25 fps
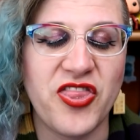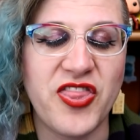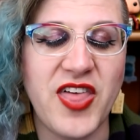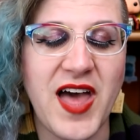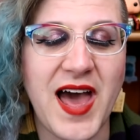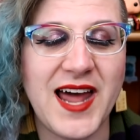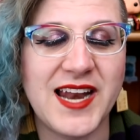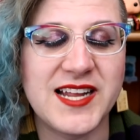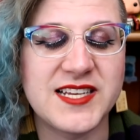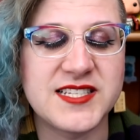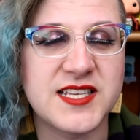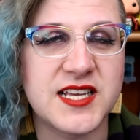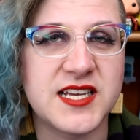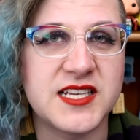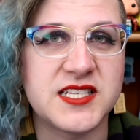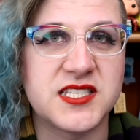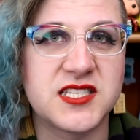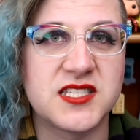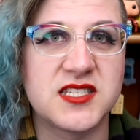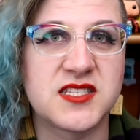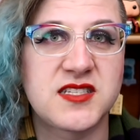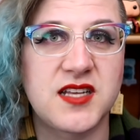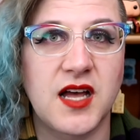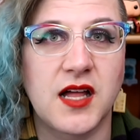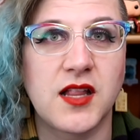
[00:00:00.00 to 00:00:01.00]
That is a
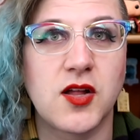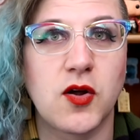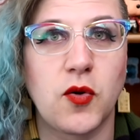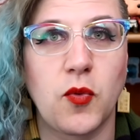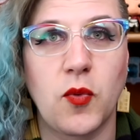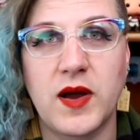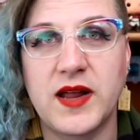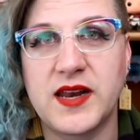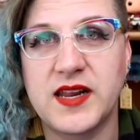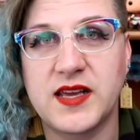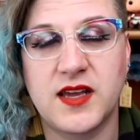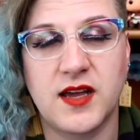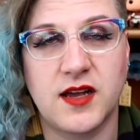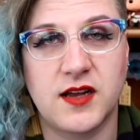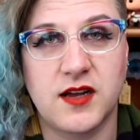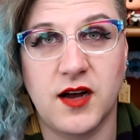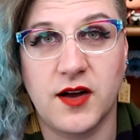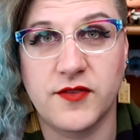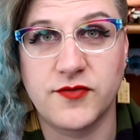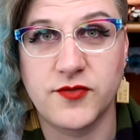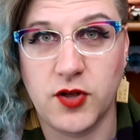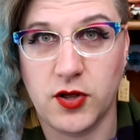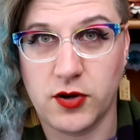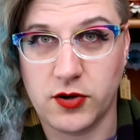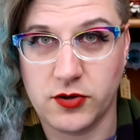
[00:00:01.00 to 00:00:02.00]
stellar way to kick
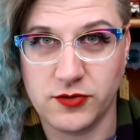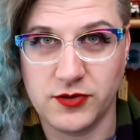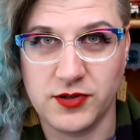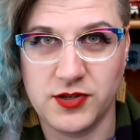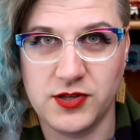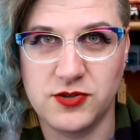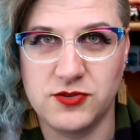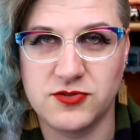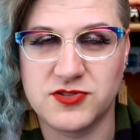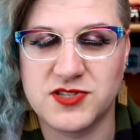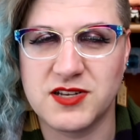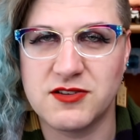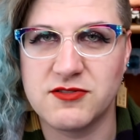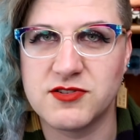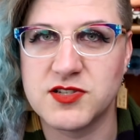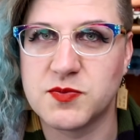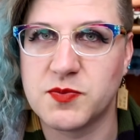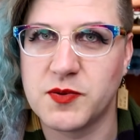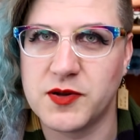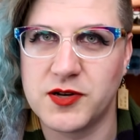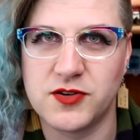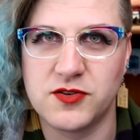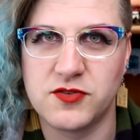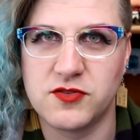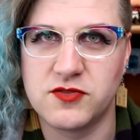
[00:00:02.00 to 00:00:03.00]
off not only a new series,
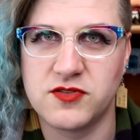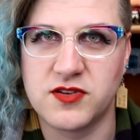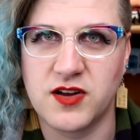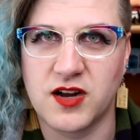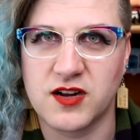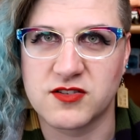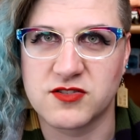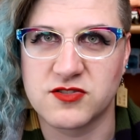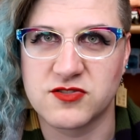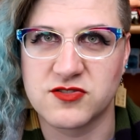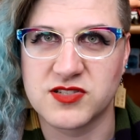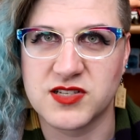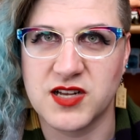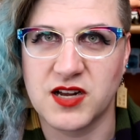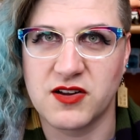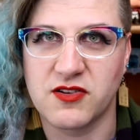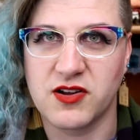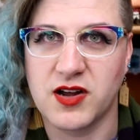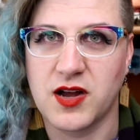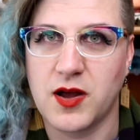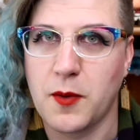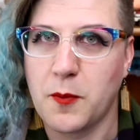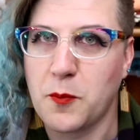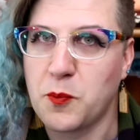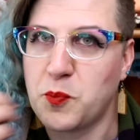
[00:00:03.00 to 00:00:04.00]
but a new Doctor's
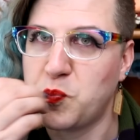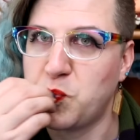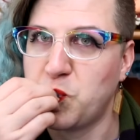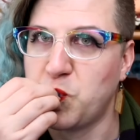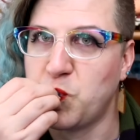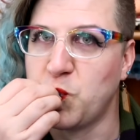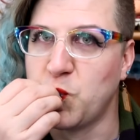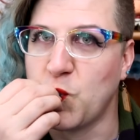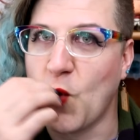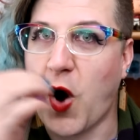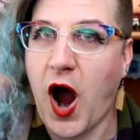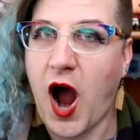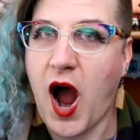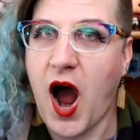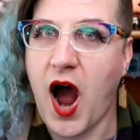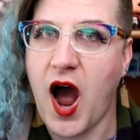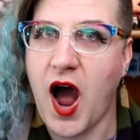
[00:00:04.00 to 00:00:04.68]
era. Mwah!